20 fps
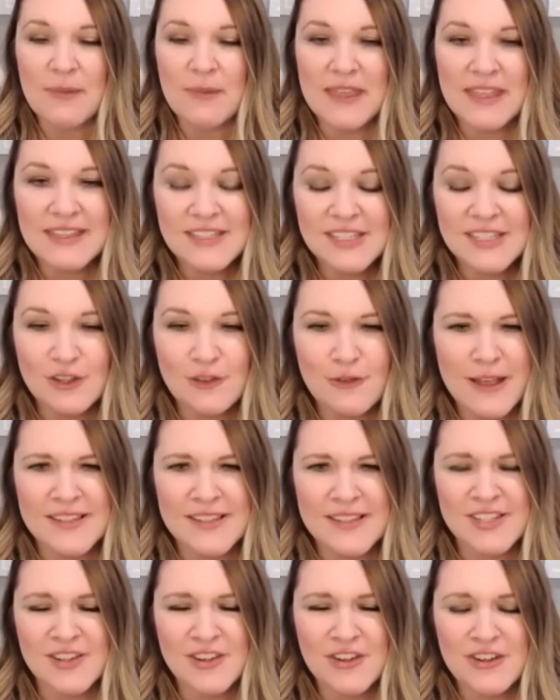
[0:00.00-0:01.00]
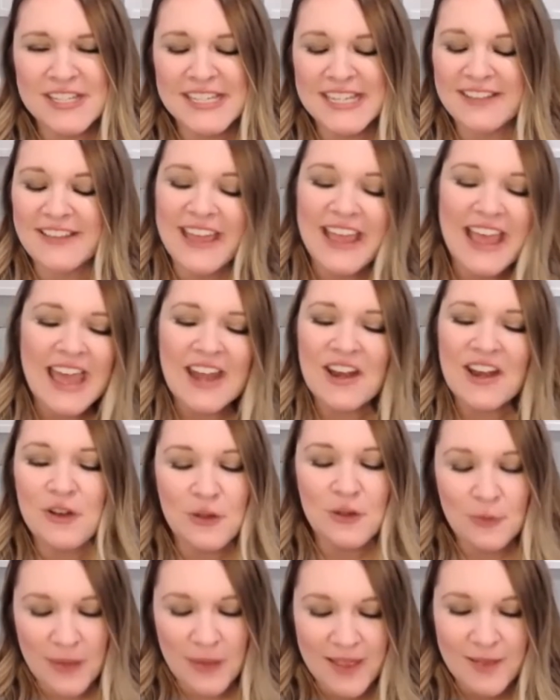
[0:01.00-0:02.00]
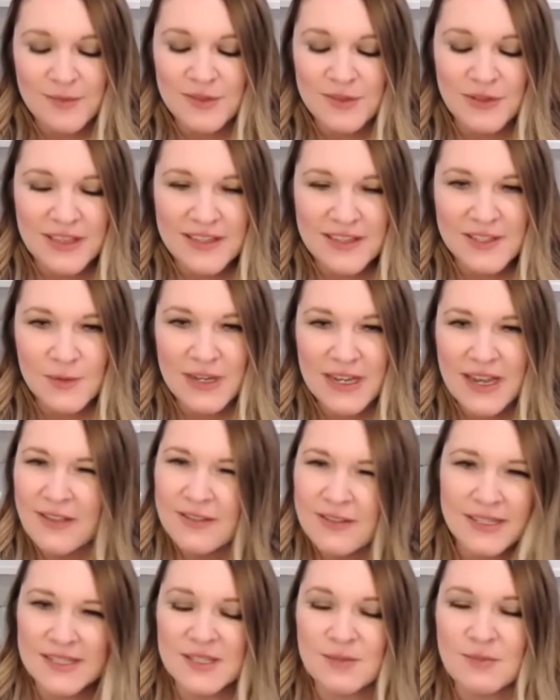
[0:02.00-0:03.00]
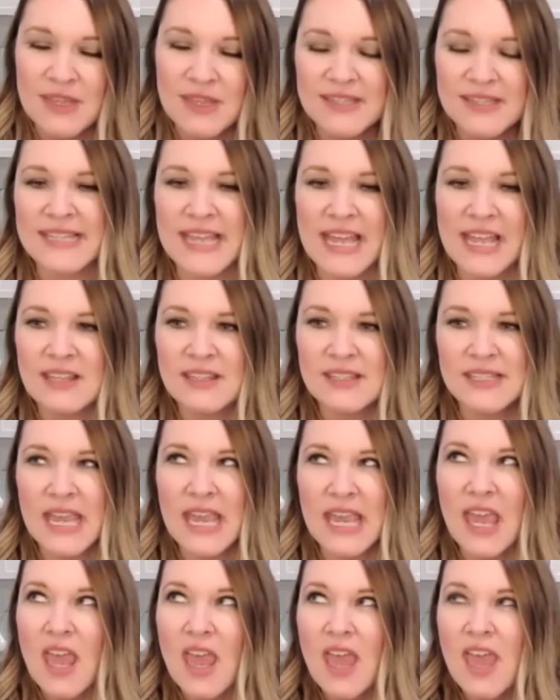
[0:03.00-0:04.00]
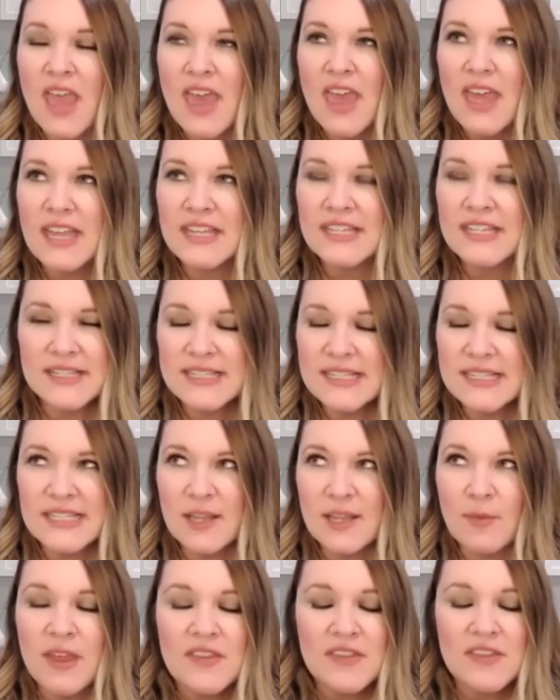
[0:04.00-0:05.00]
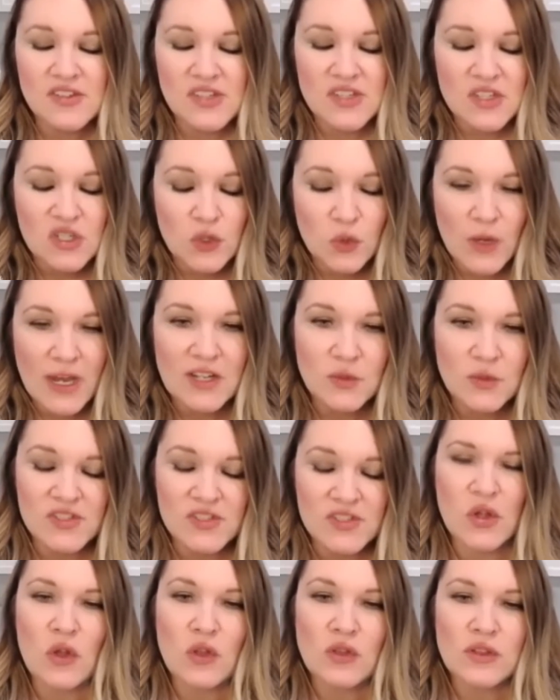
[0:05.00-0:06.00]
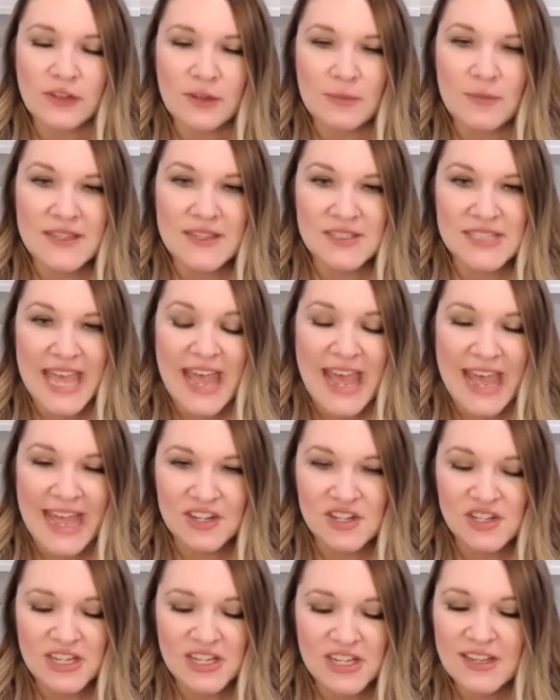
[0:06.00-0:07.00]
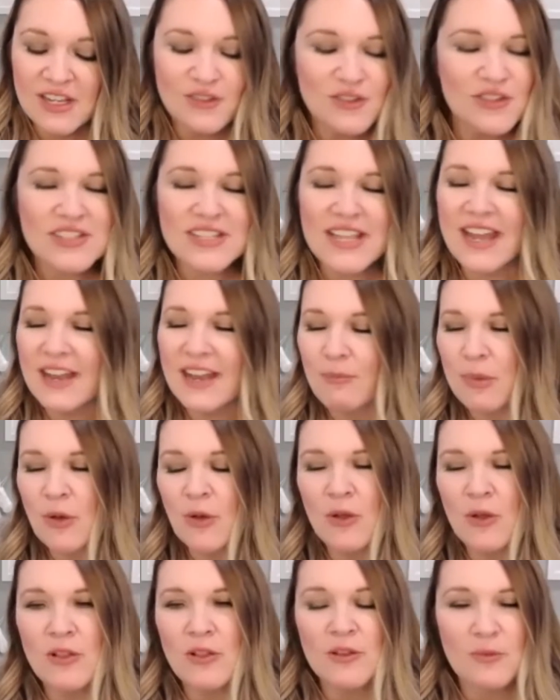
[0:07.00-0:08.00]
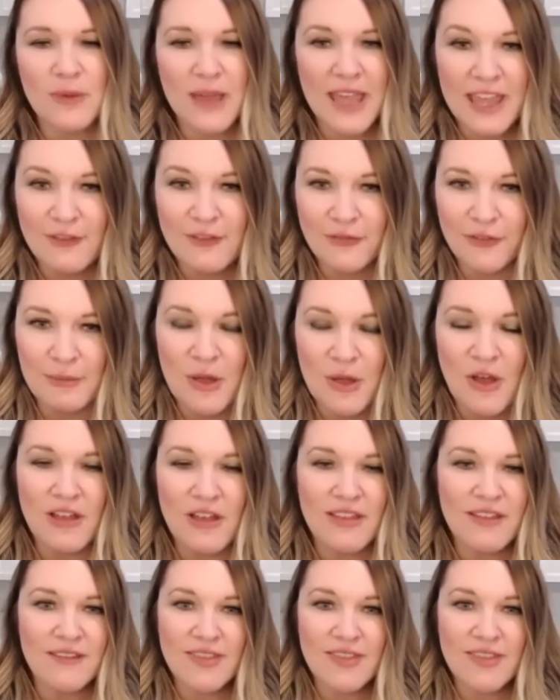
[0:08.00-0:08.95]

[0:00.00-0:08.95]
into uncertainty. Like, I don't know why I'm doing this right now. It doesn't make sense. Like, it doesn't seem like there's a direct result from this action. You just got to pull away from all of